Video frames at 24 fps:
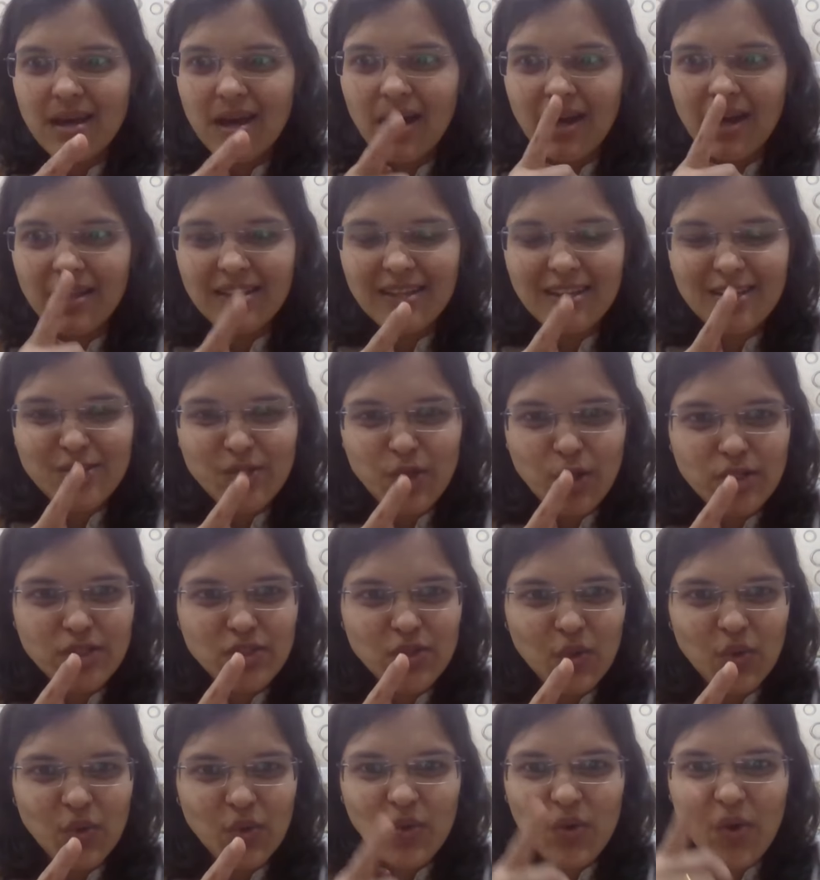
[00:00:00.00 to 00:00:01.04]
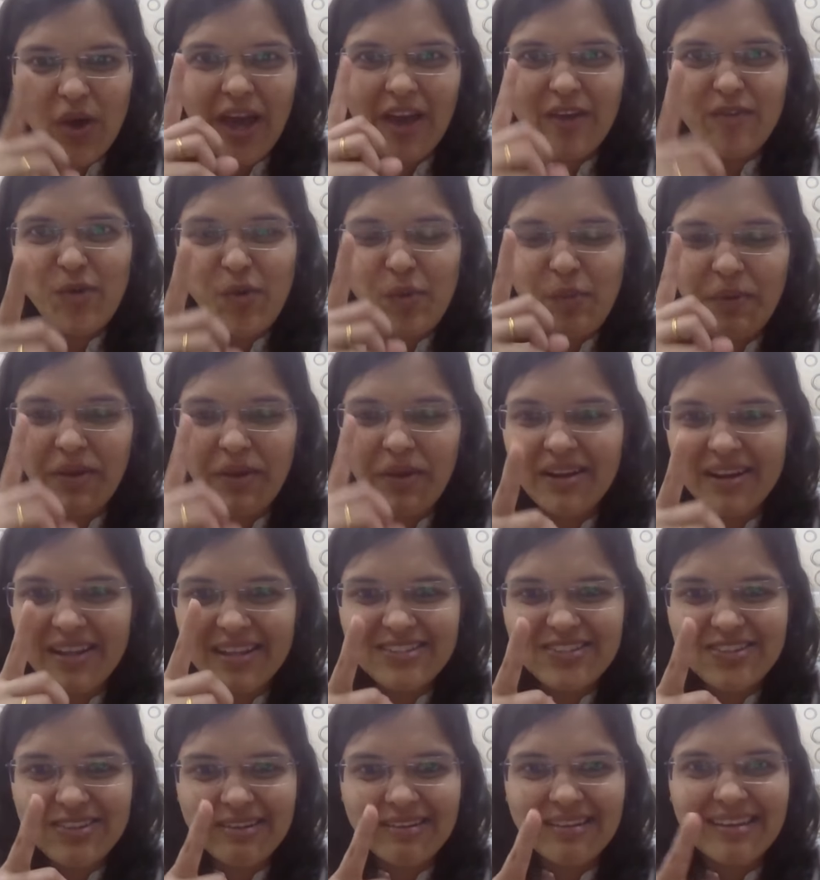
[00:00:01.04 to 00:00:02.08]
others also, you have to pay
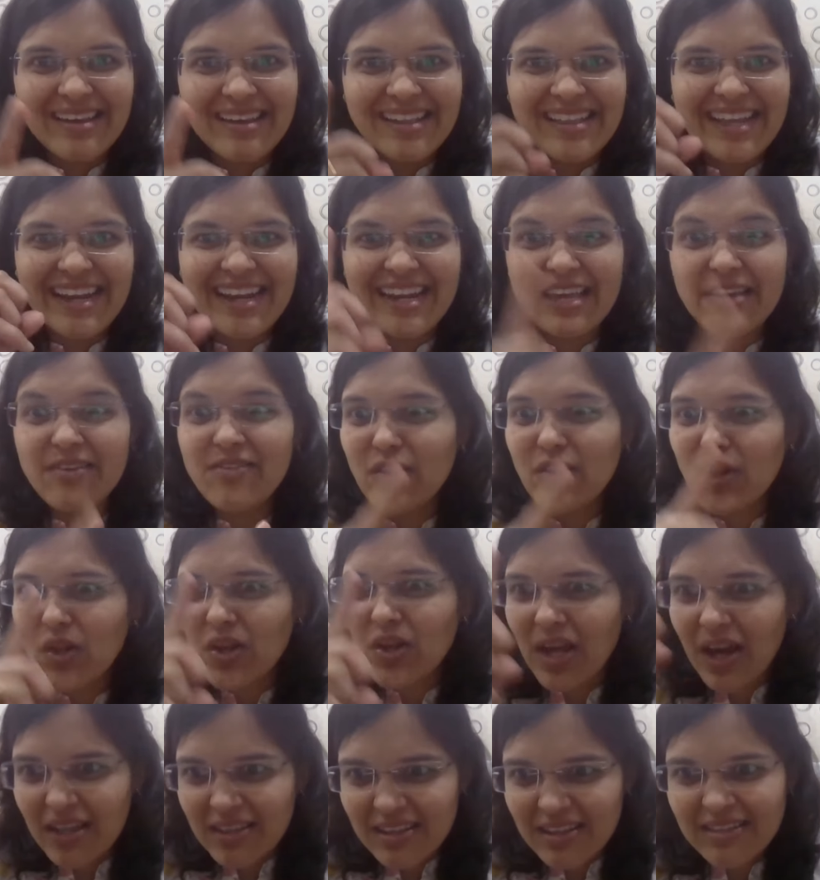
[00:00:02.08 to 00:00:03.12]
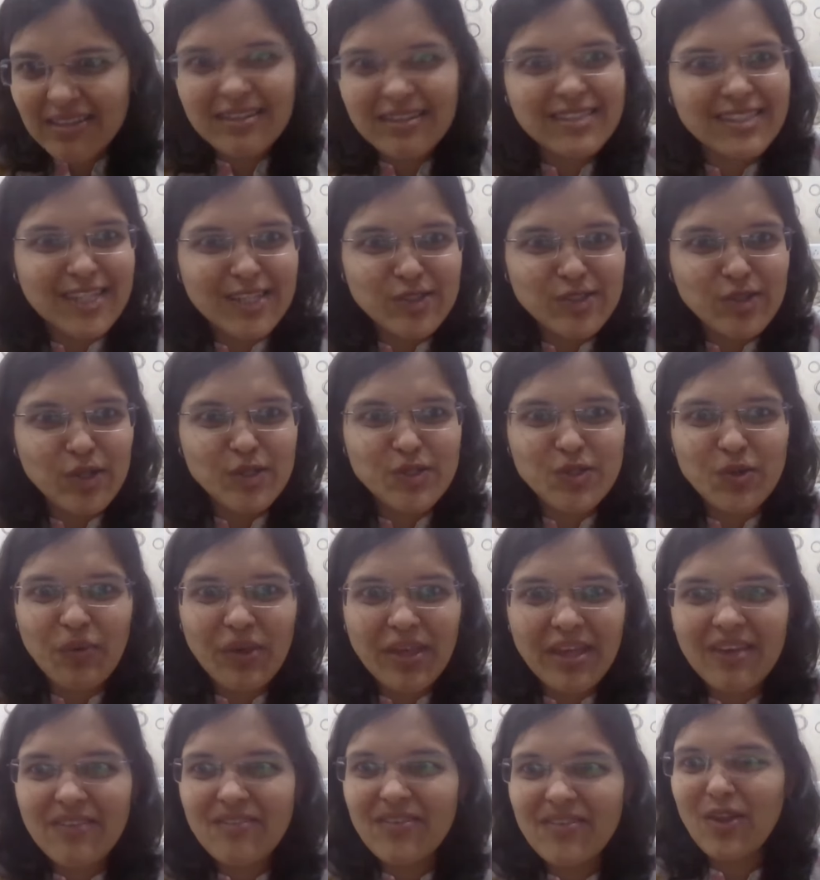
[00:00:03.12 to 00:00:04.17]
attention that even on other Thursdays also,
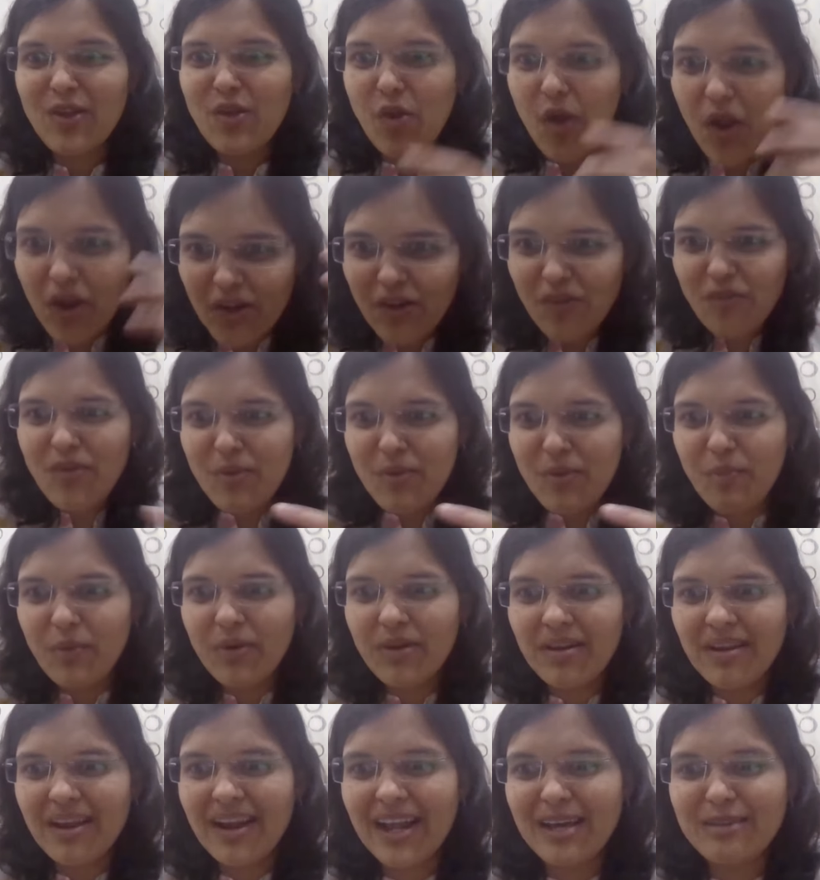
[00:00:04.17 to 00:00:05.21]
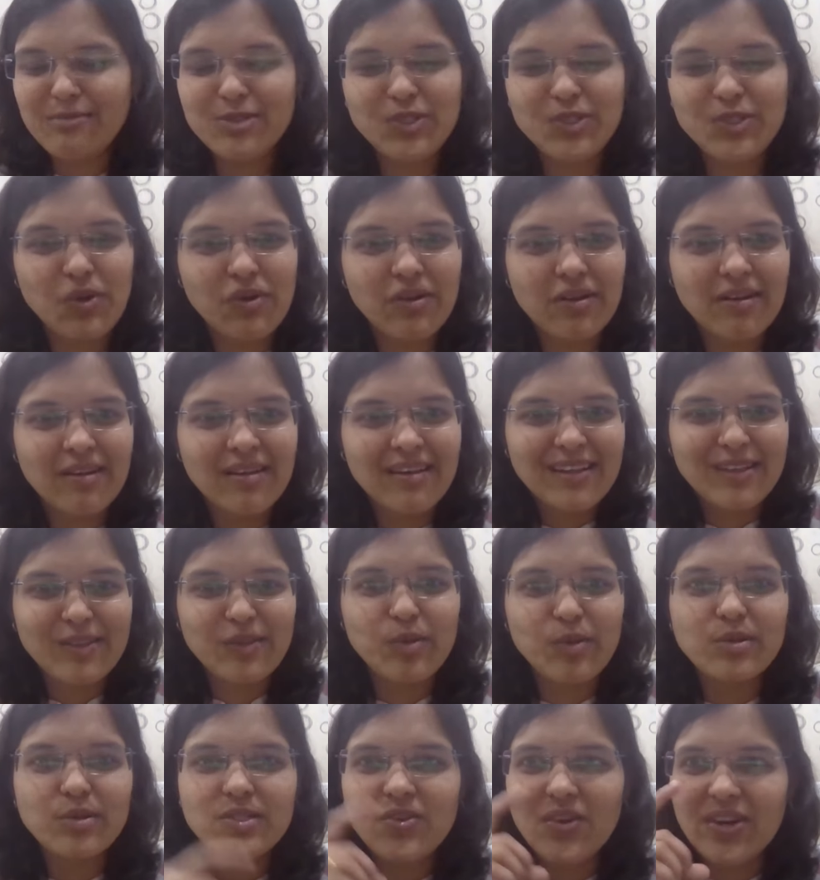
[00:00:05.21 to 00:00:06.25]
we give a lot of input. And I'm sure
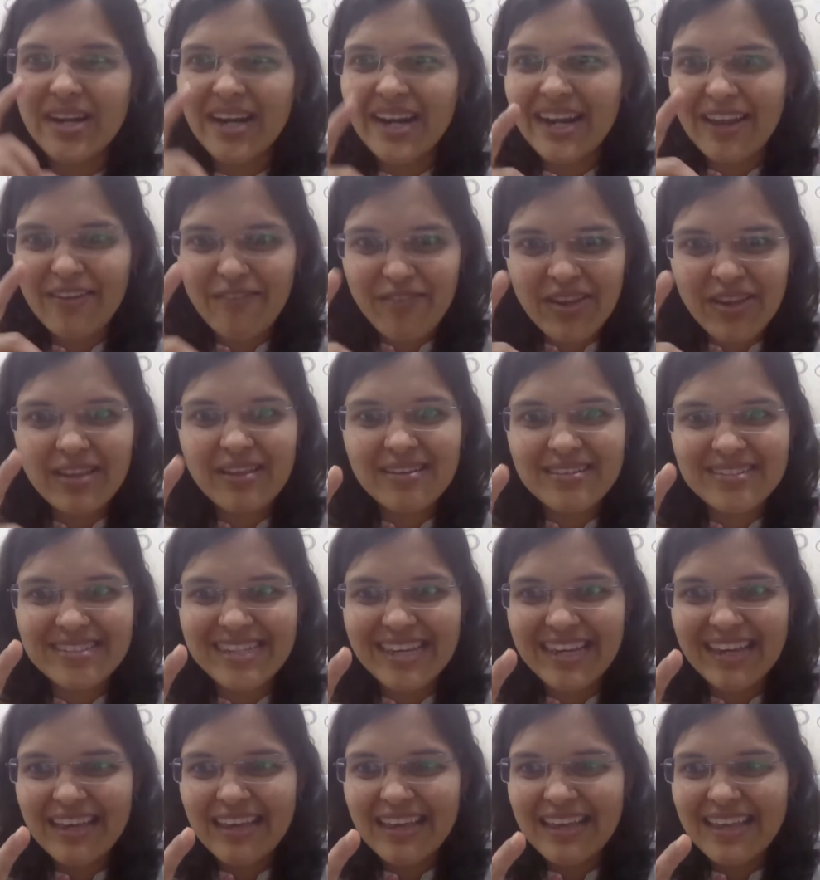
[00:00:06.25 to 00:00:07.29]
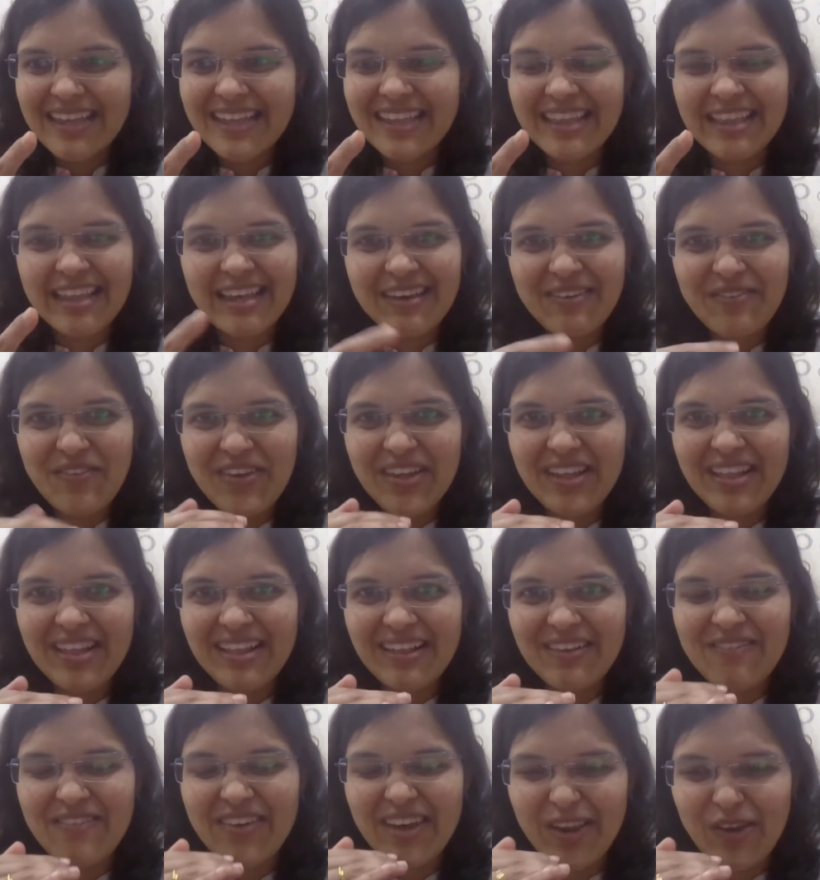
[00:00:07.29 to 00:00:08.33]
those who attend every Thursday, they
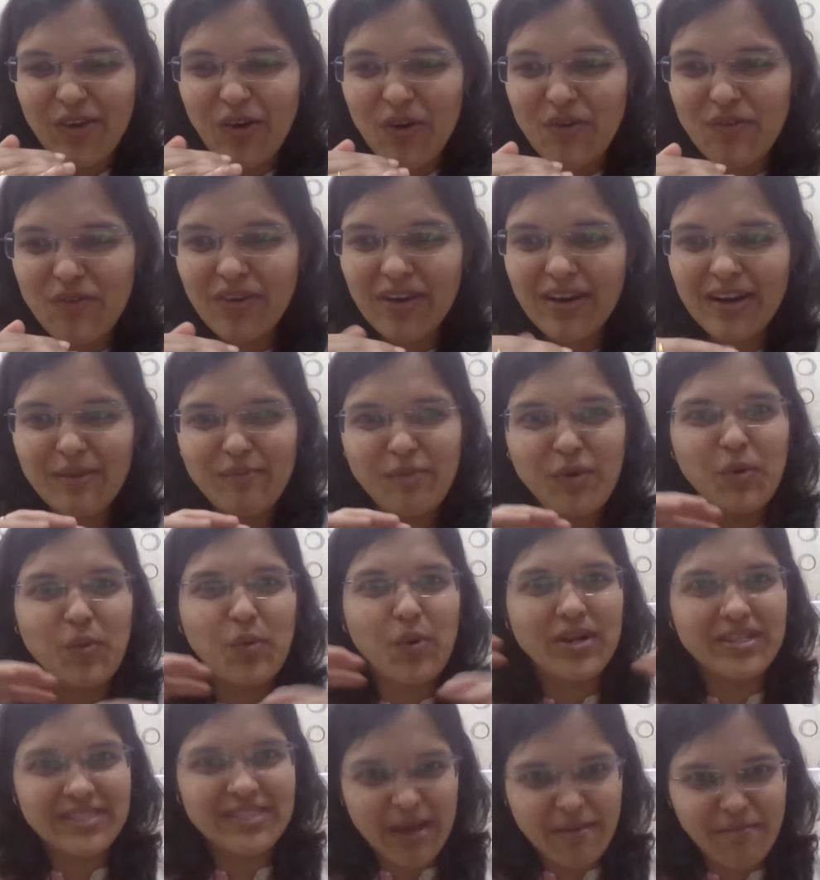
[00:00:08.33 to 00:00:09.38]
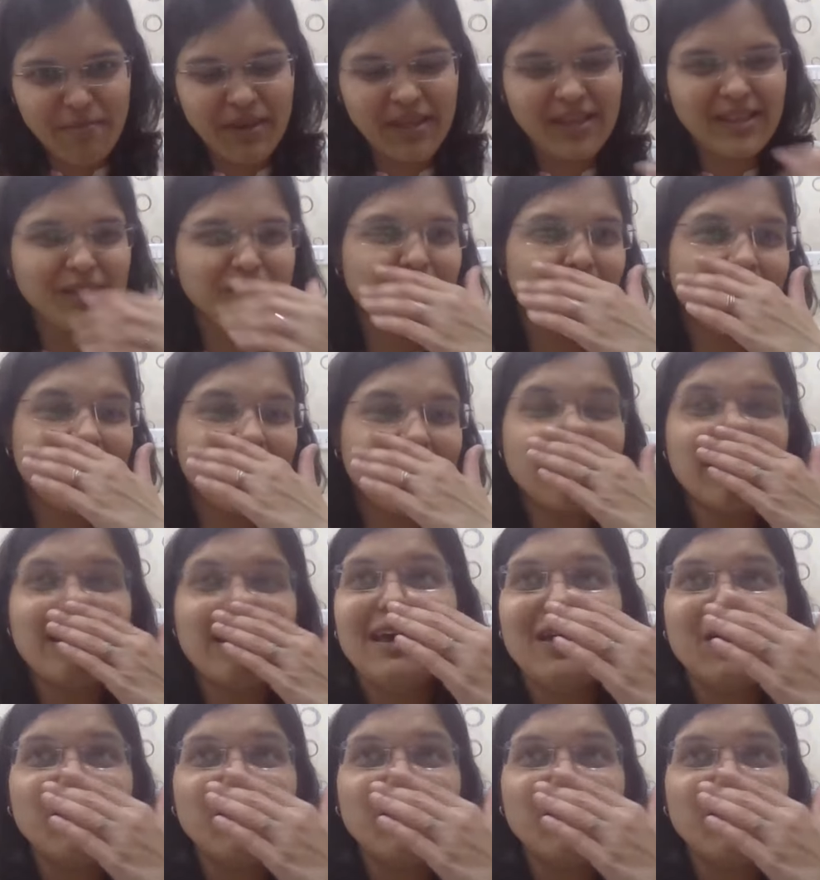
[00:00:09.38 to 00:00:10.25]
feel very confident about what is happening in the market.